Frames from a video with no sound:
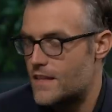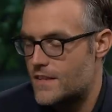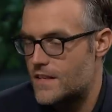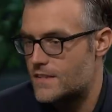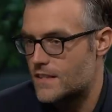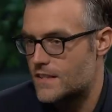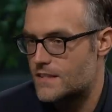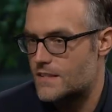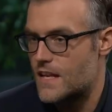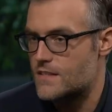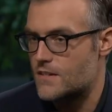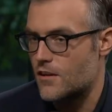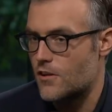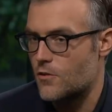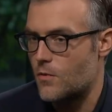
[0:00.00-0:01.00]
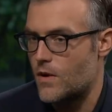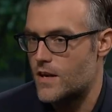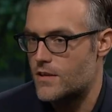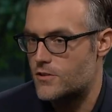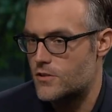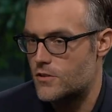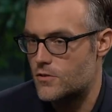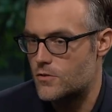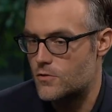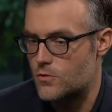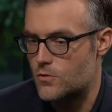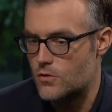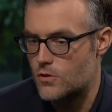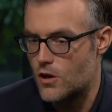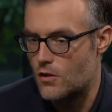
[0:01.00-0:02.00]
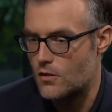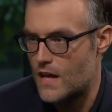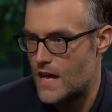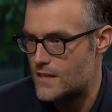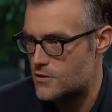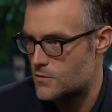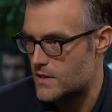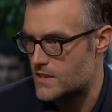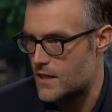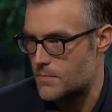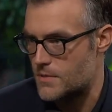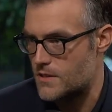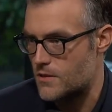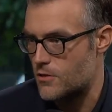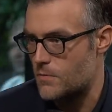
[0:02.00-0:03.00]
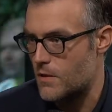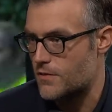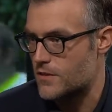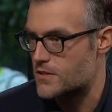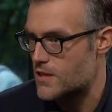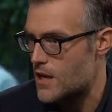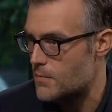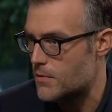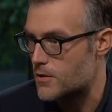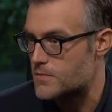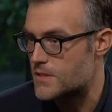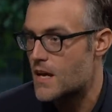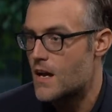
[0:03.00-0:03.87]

that this extends all the way to, you know, last week's episode about the suburbs